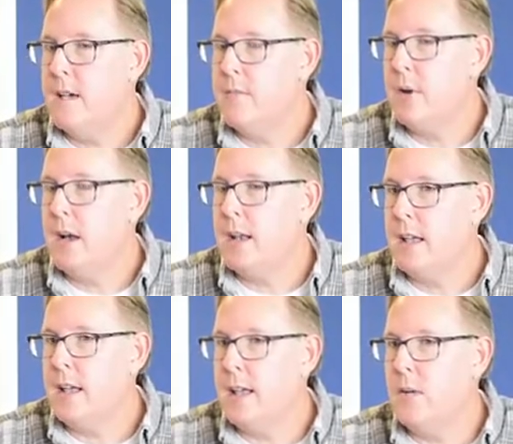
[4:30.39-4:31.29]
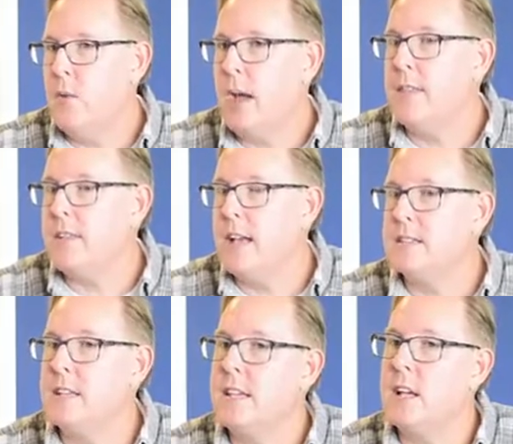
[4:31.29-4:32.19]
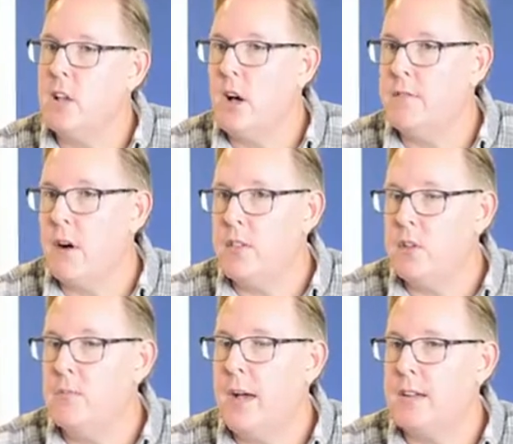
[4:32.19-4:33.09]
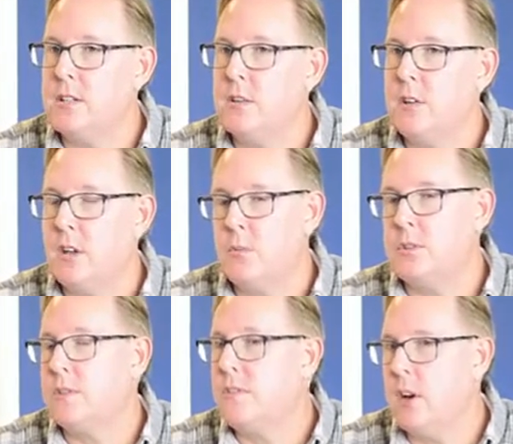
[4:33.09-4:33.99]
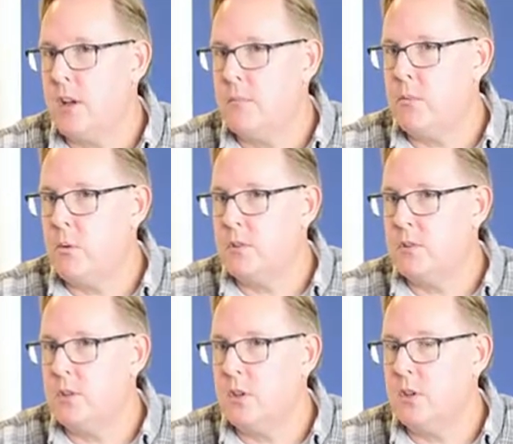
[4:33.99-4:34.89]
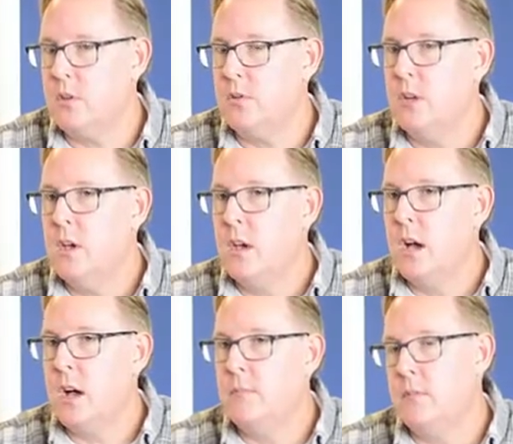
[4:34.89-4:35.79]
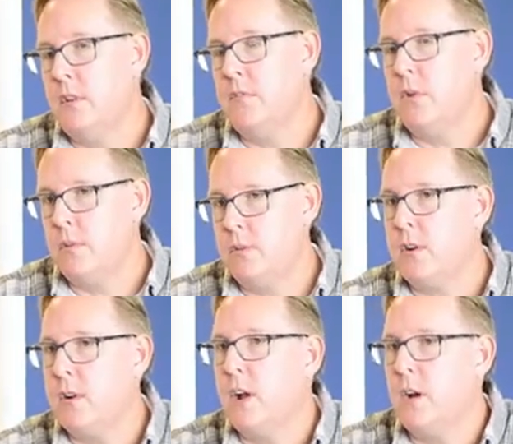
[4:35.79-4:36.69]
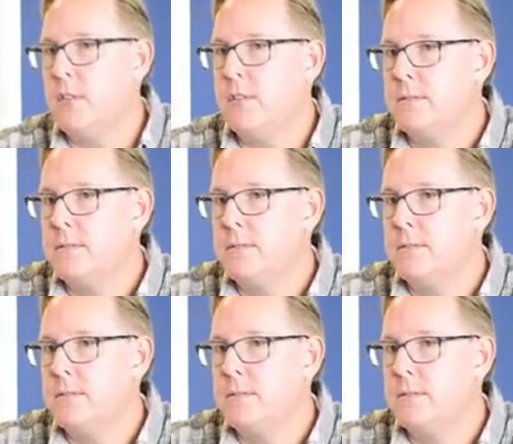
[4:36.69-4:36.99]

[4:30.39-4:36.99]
but in a way that doesn't kill off all the good bacteria, which are very important to you moving forward for your health.